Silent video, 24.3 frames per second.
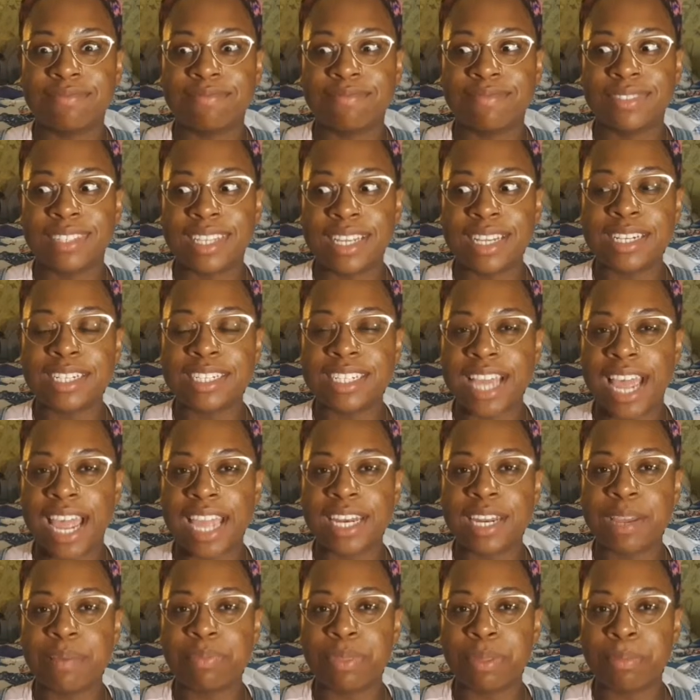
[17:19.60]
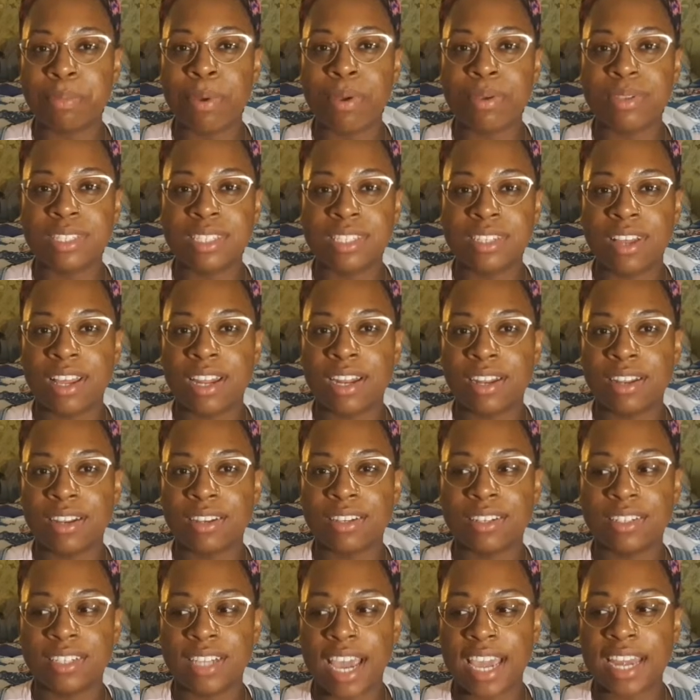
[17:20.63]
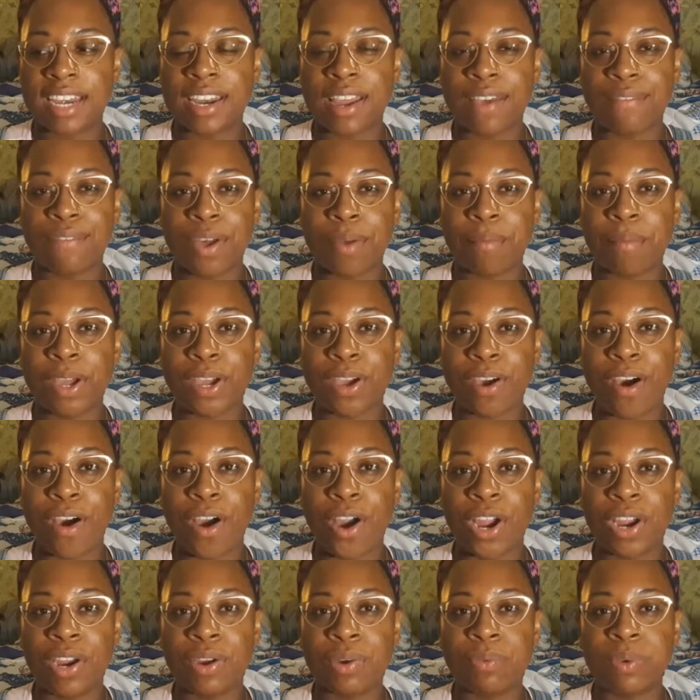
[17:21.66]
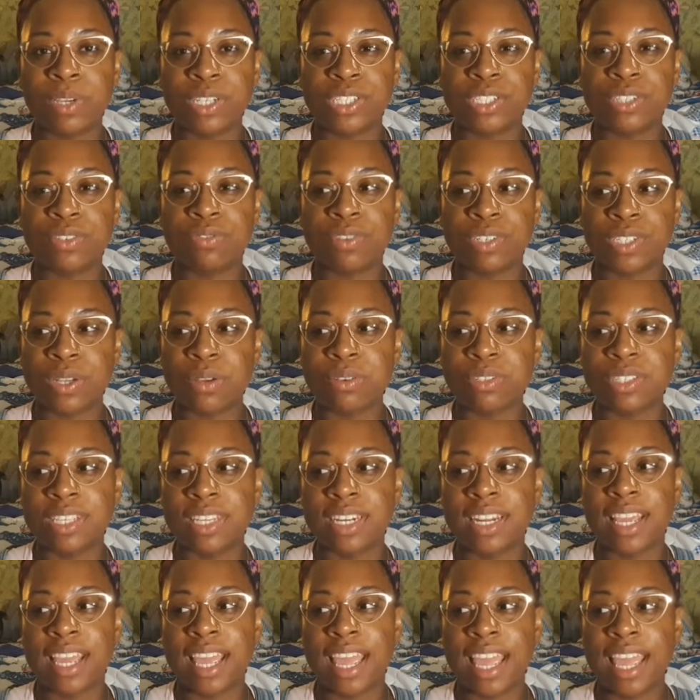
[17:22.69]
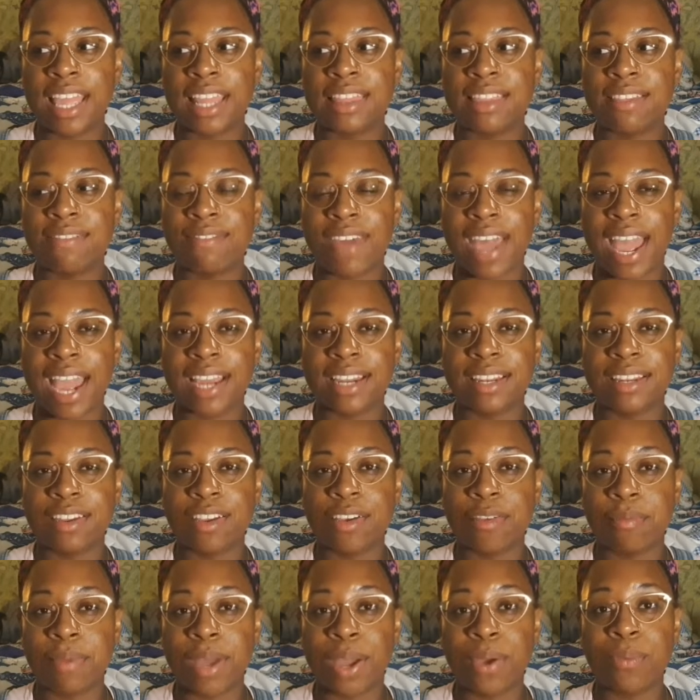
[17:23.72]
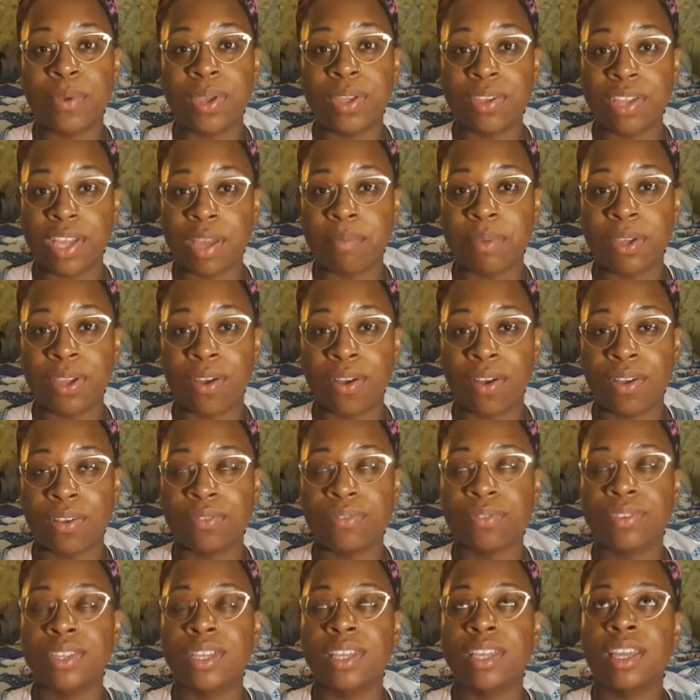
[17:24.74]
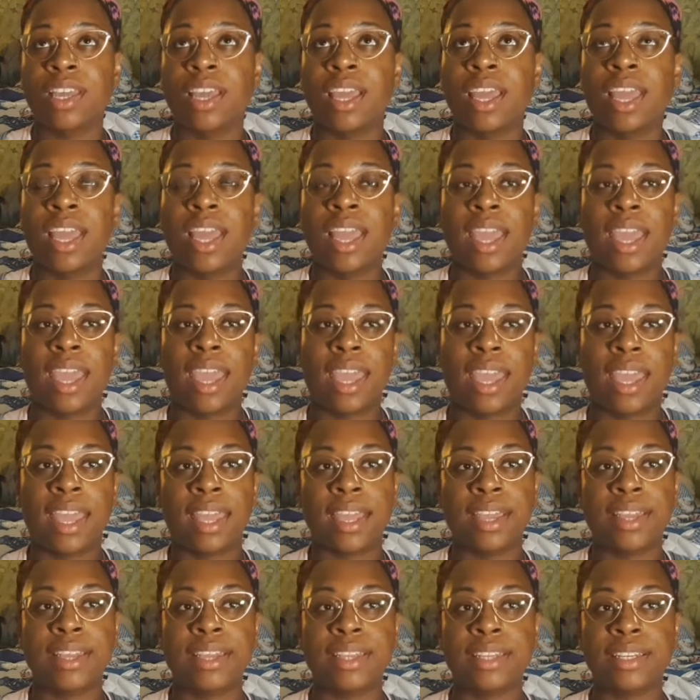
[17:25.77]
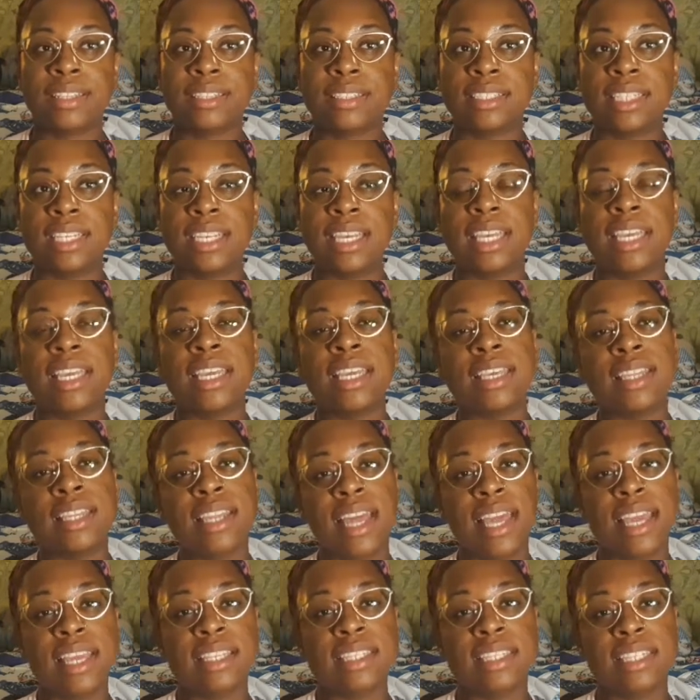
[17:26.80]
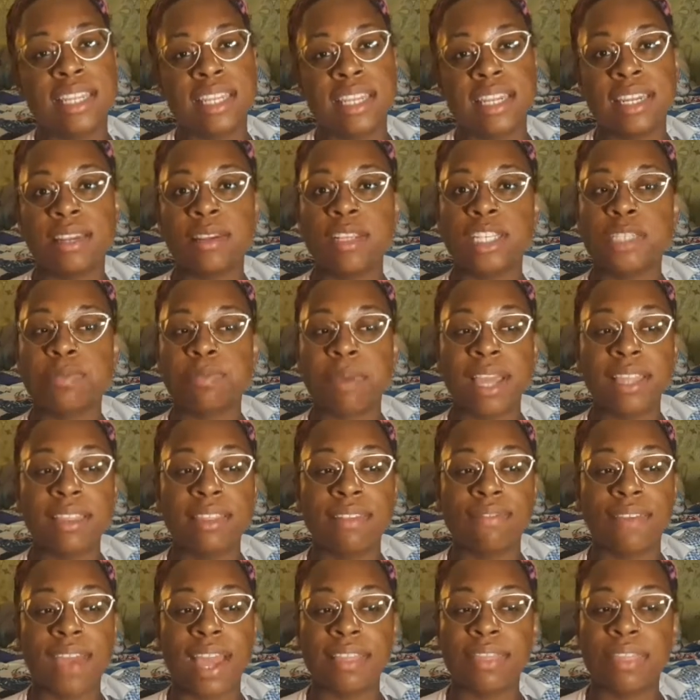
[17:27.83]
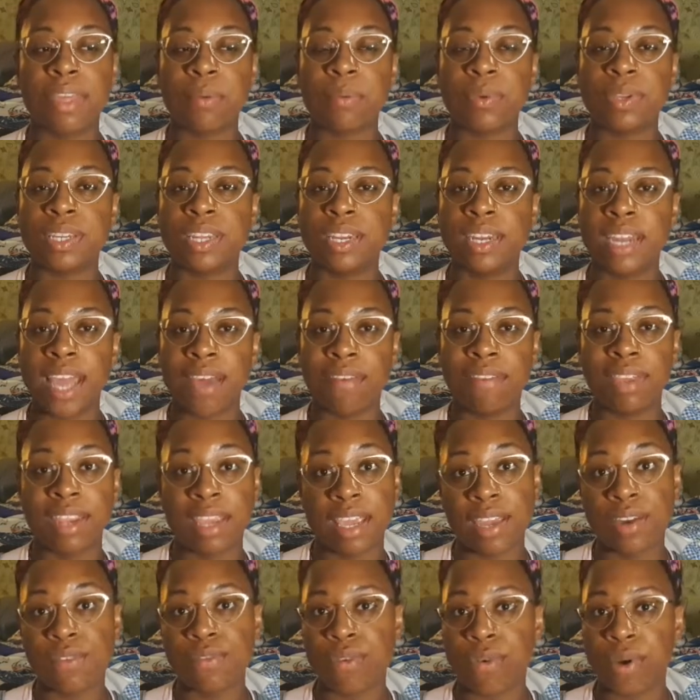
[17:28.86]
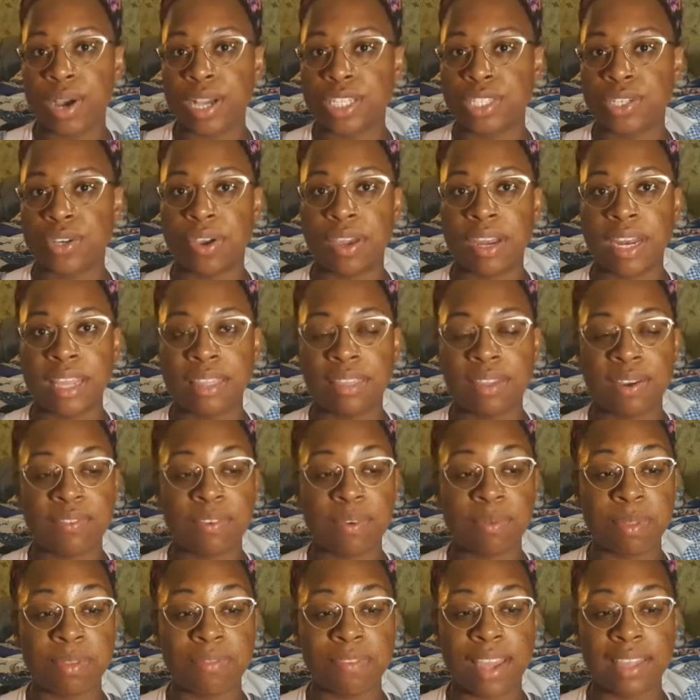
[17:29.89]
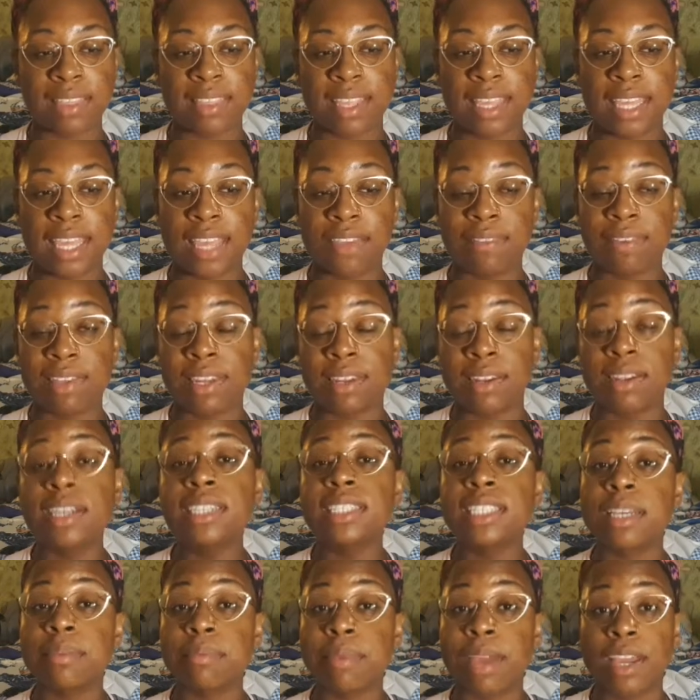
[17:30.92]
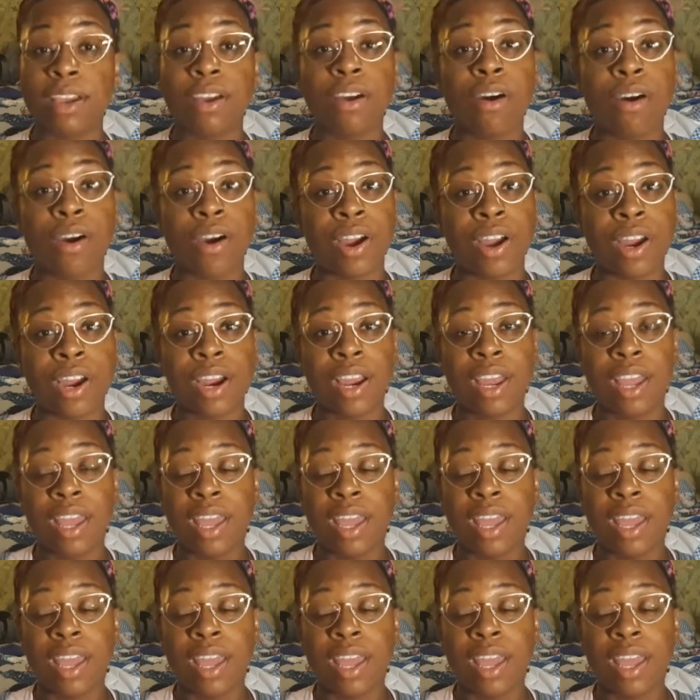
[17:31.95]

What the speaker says: didn't tighten up the bolts tight enough on my car, which resulted in the fact of my wheel coming off. And he, like, despite the fact that we didn't have an invoice or anything from the fact that he even looked at my car,